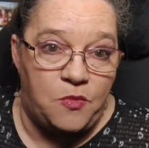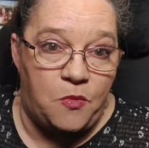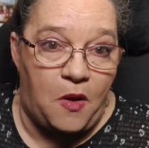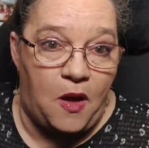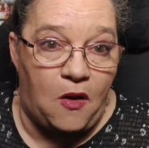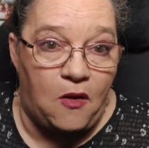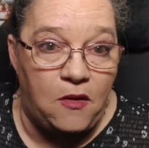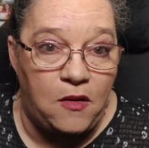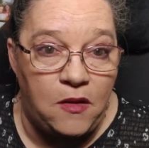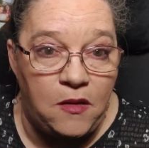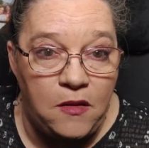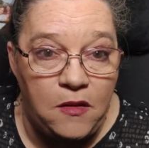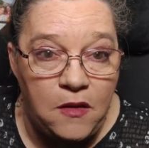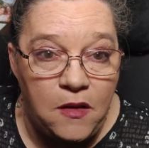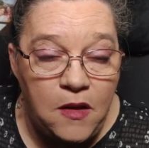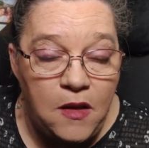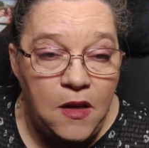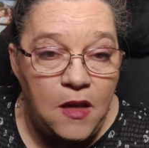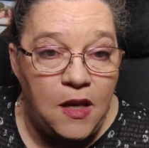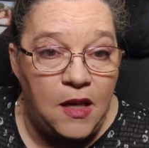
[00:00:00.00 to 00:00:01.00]
well.
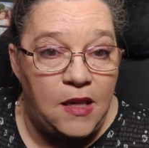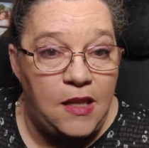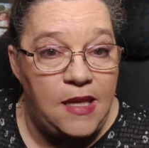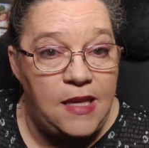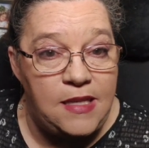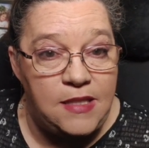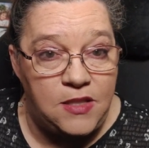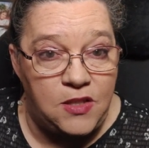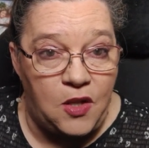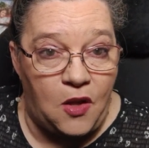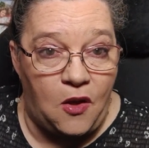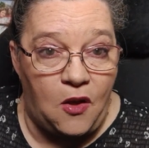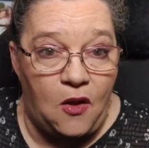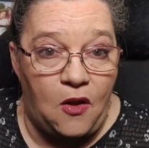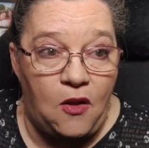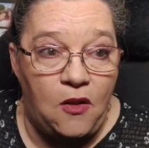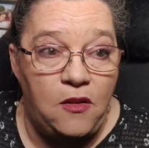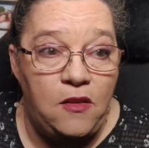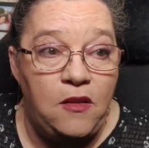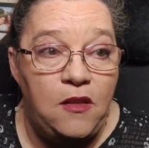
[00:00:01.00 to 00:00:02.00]
And he's
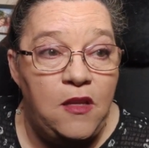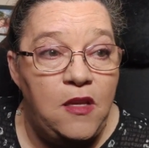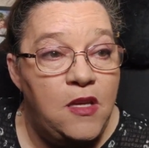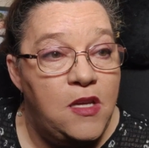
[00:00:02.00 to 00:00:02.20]
tall,